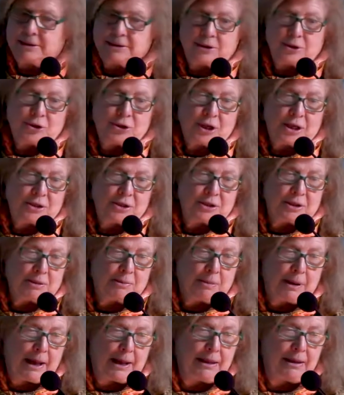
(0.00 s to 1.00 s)
suggested
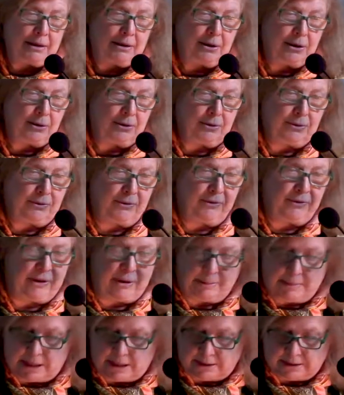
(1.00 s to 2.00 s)
by the nude
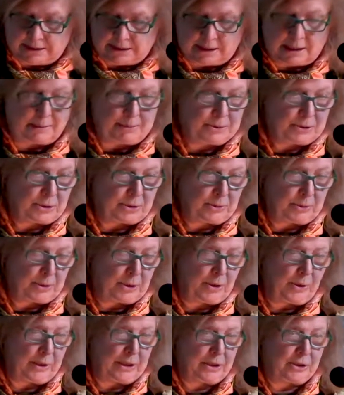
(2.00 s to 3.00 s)
female sculpture. We're
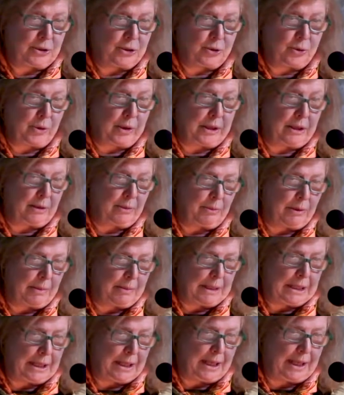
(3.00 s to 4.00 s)
going to join the
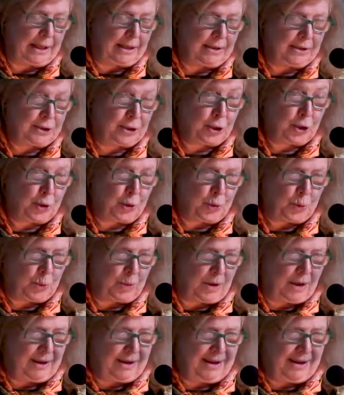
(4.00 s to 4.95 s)
women late soon.